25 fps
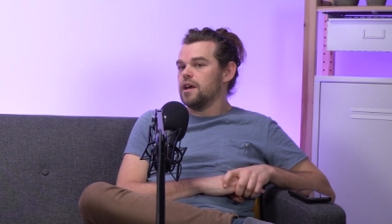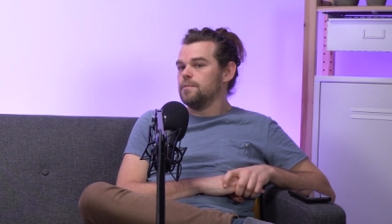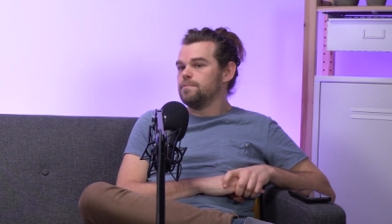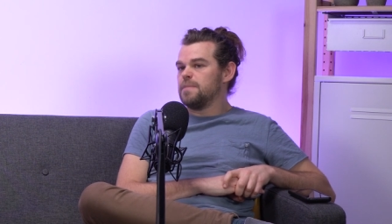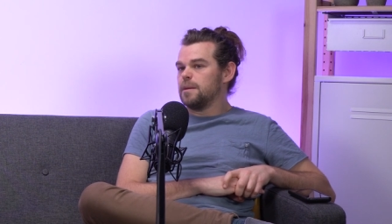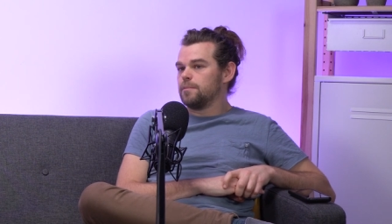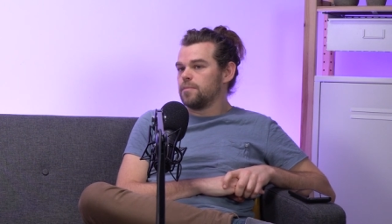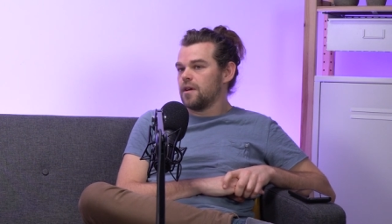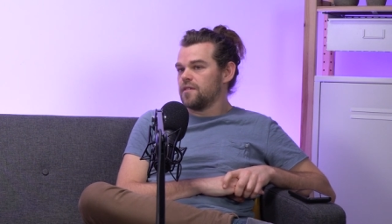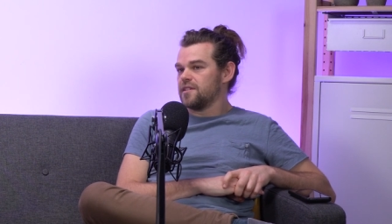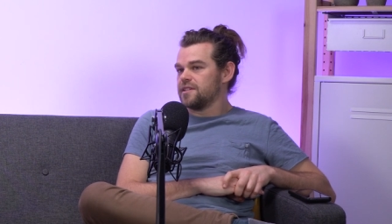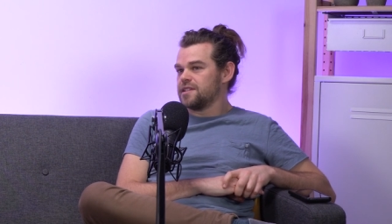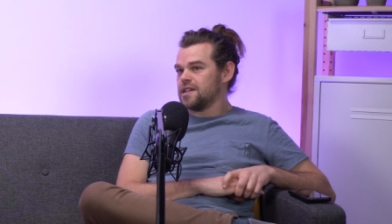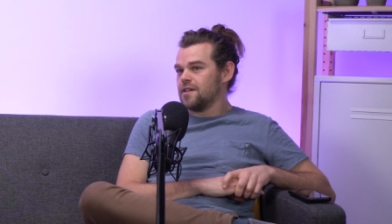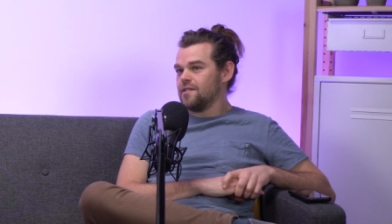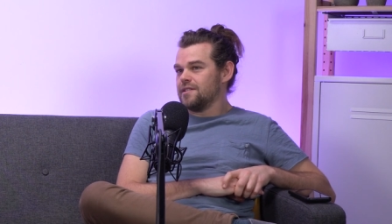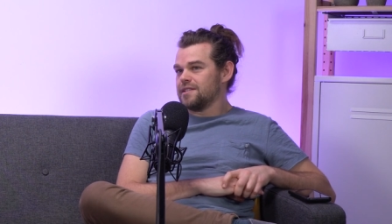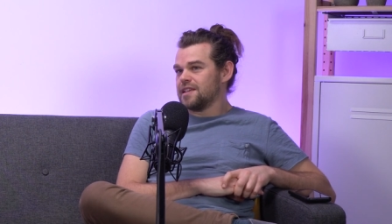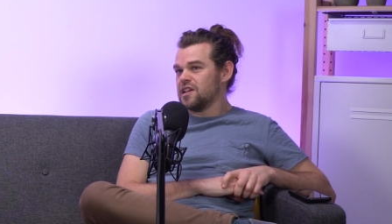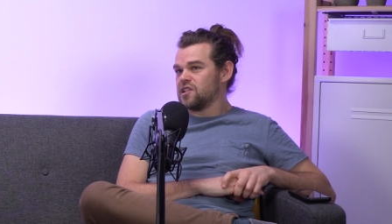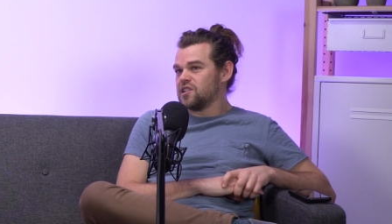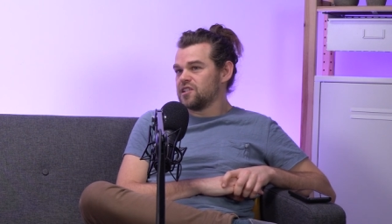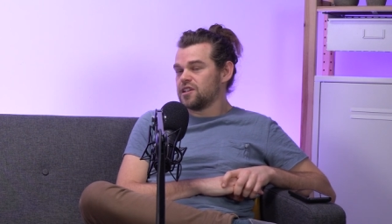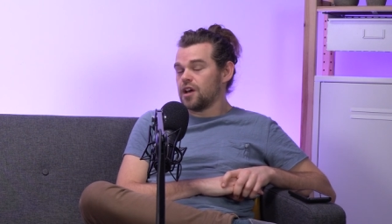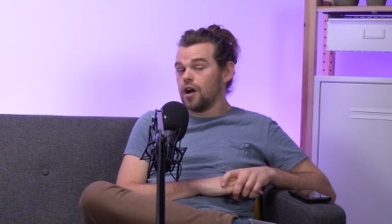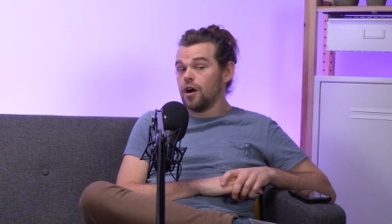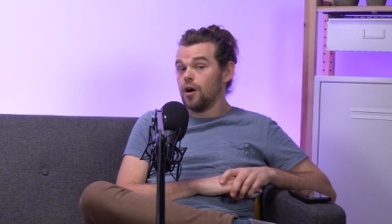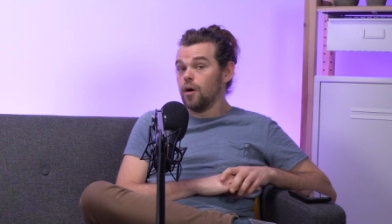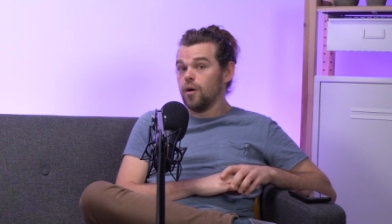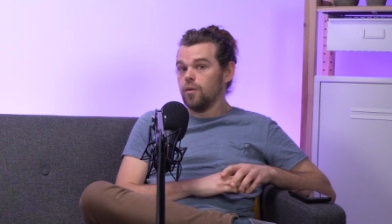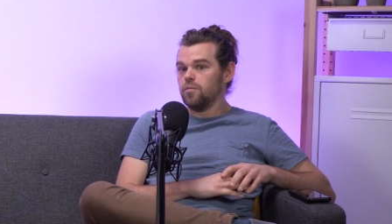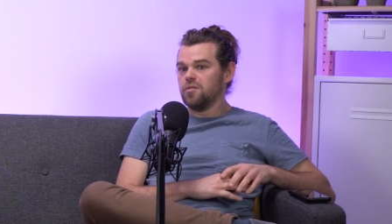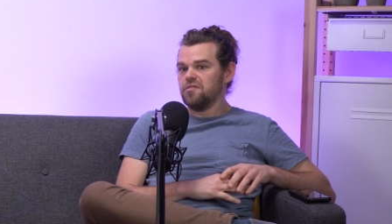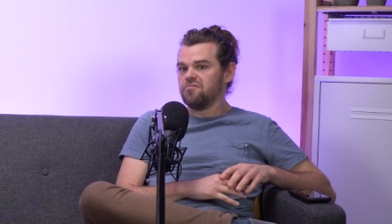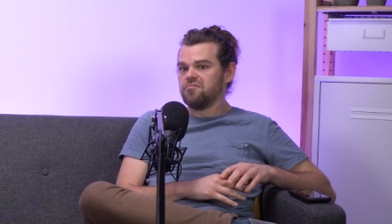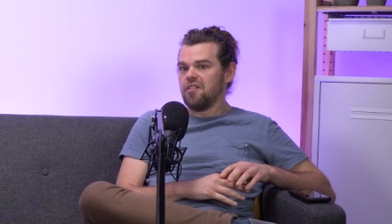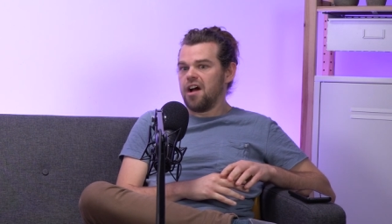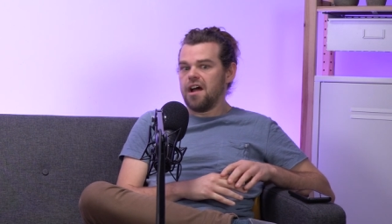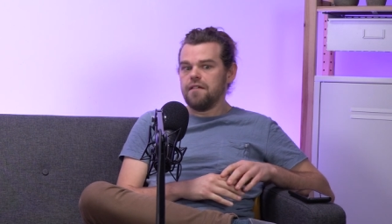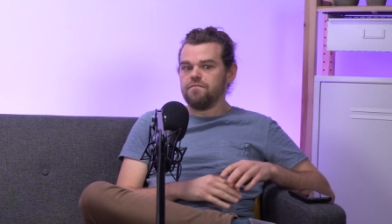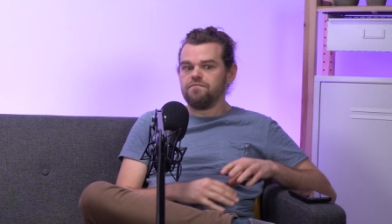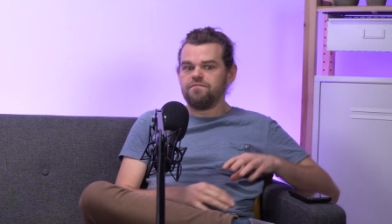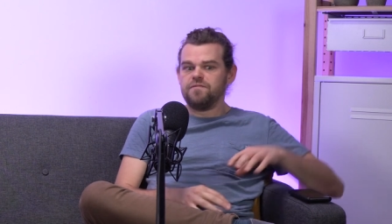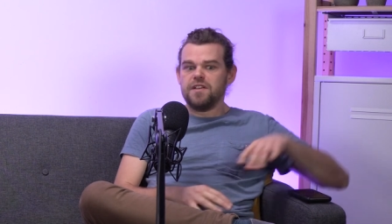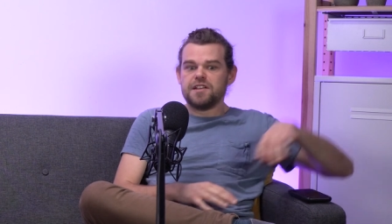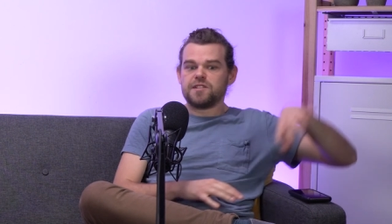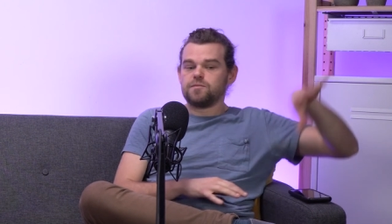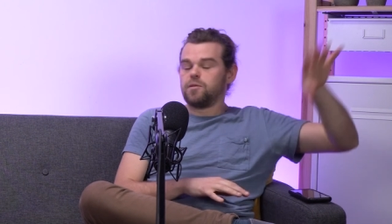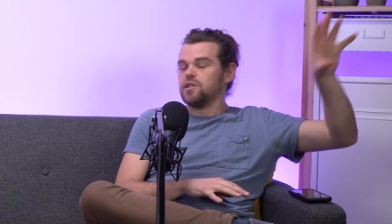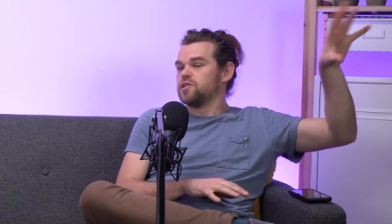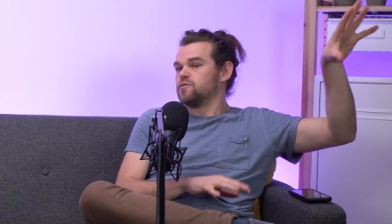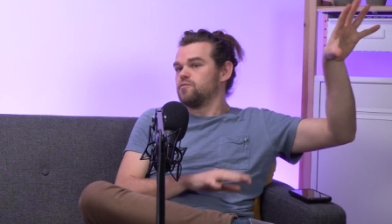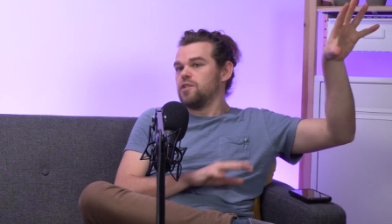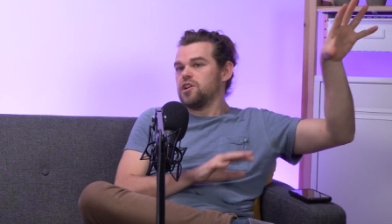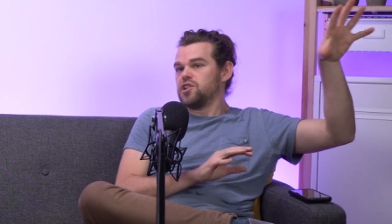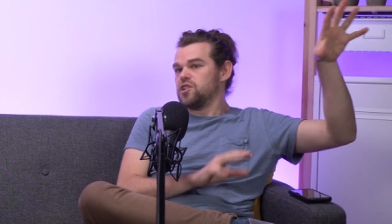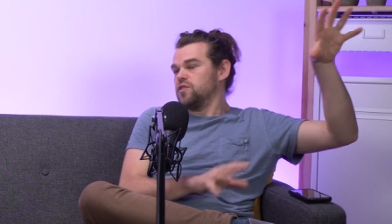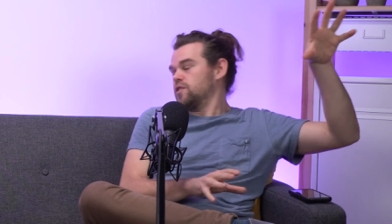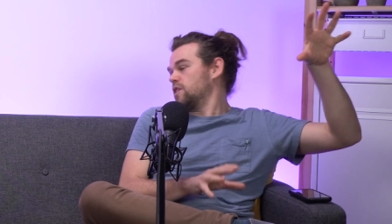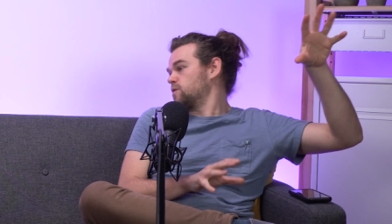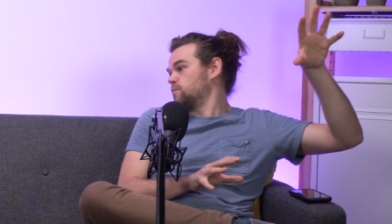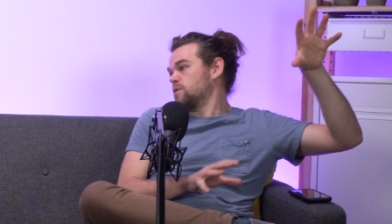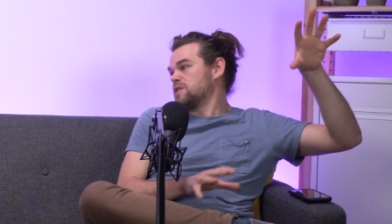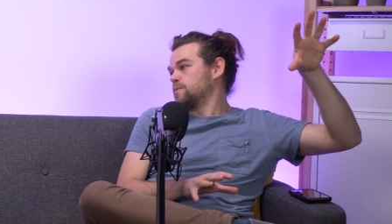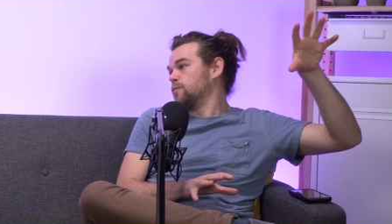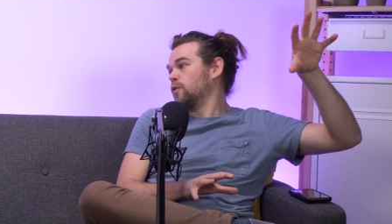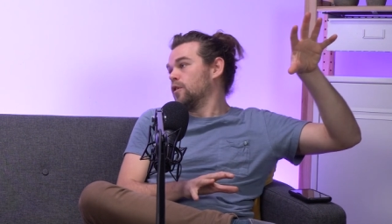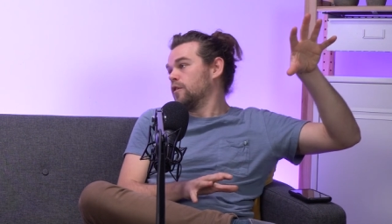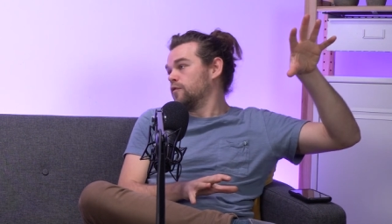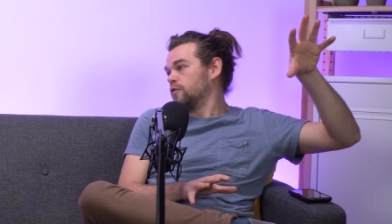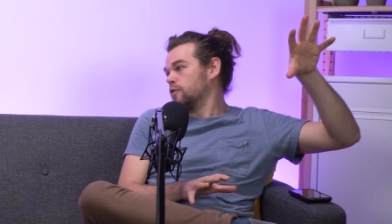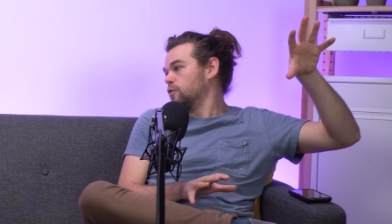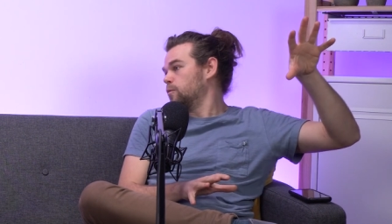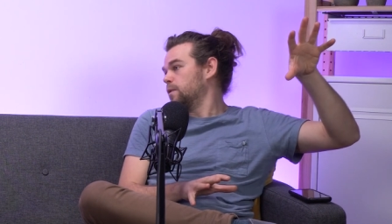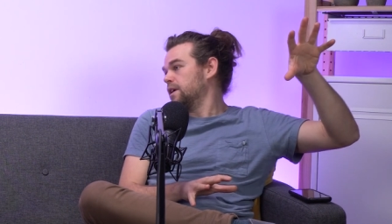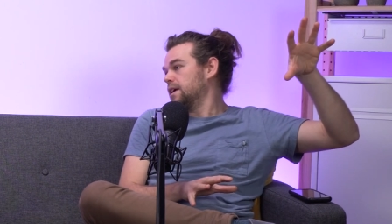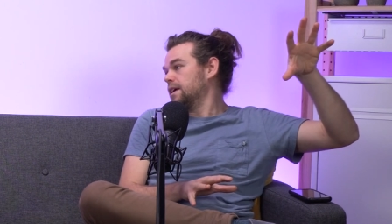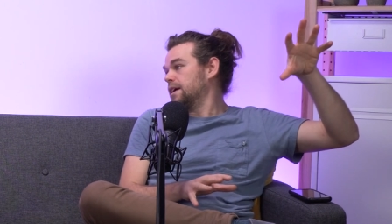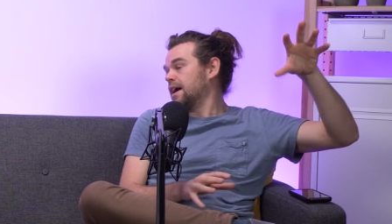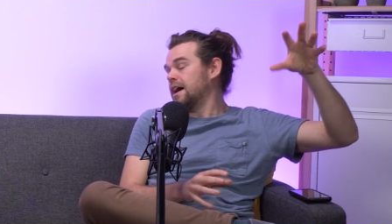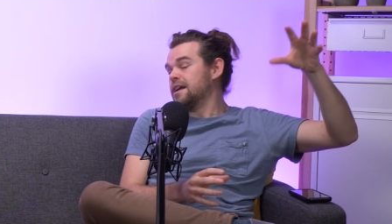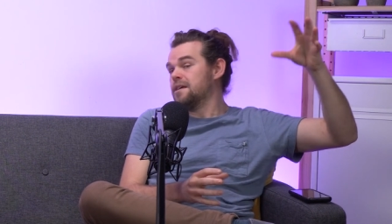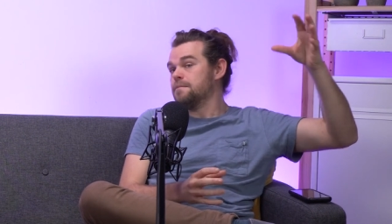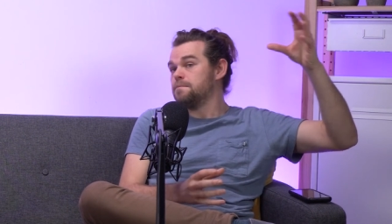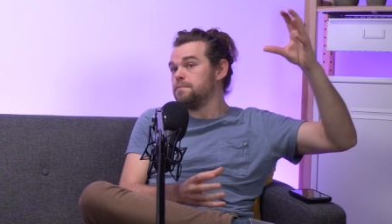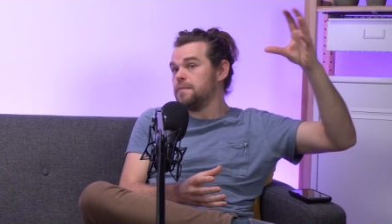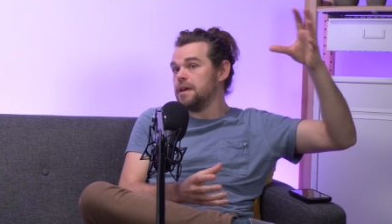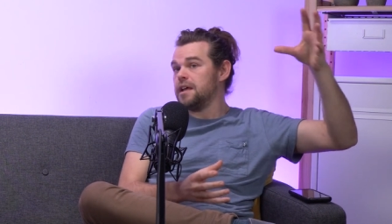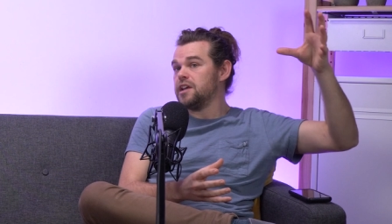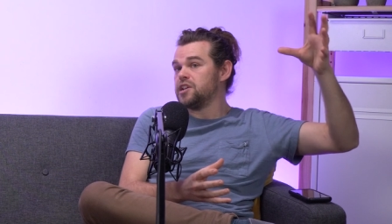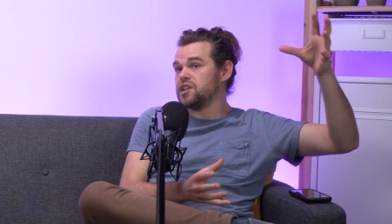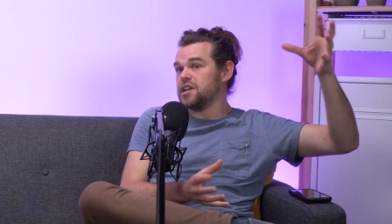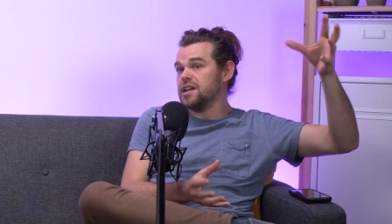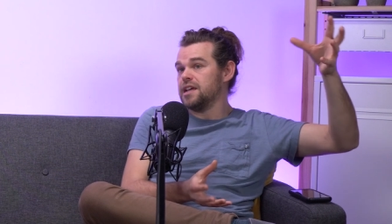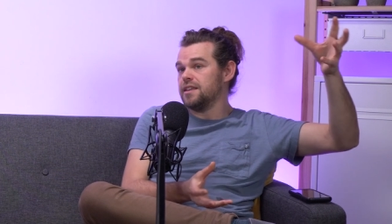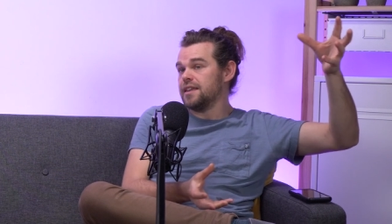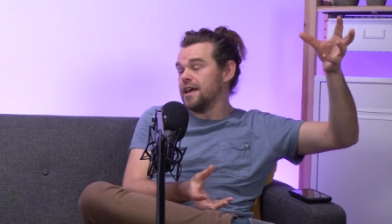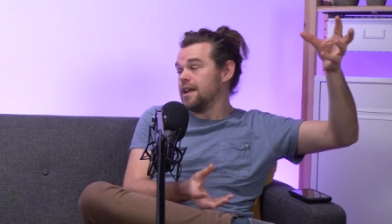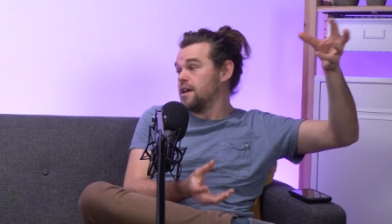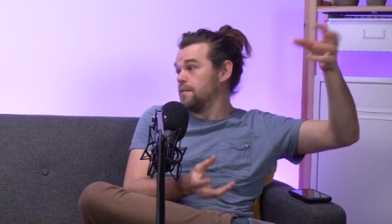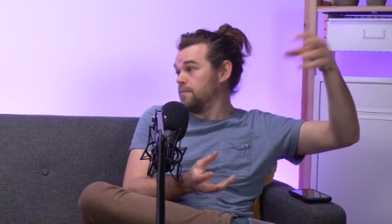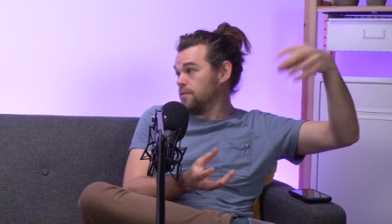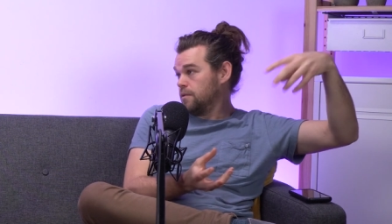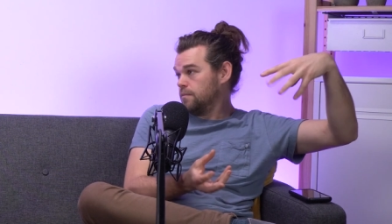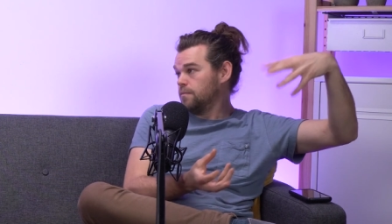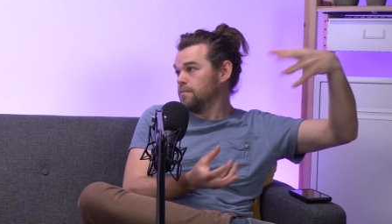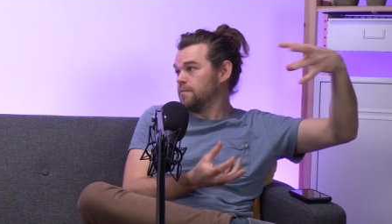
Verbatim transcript: in Big Brother series they just go oh right this one's rich and this one's poor for a week and immediately then it